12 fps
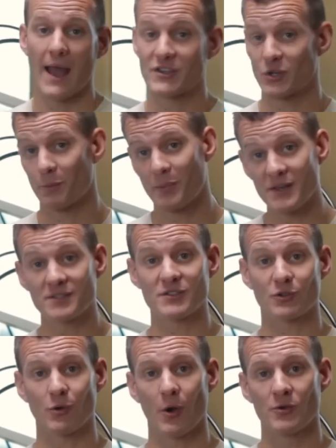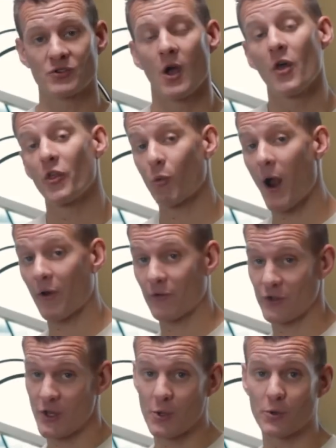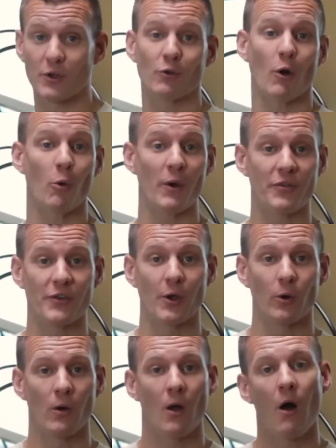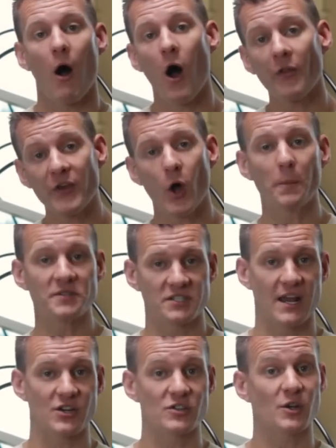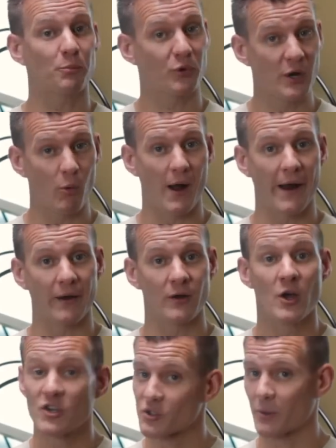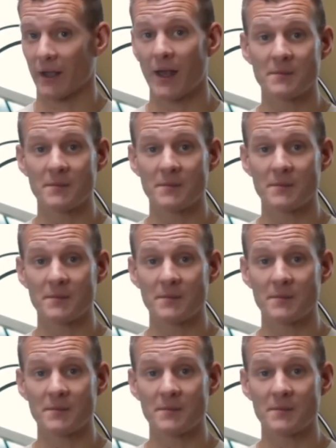As your business grows, the ROQ 4 You can grow with you, all the open stations are pre-wired, so when it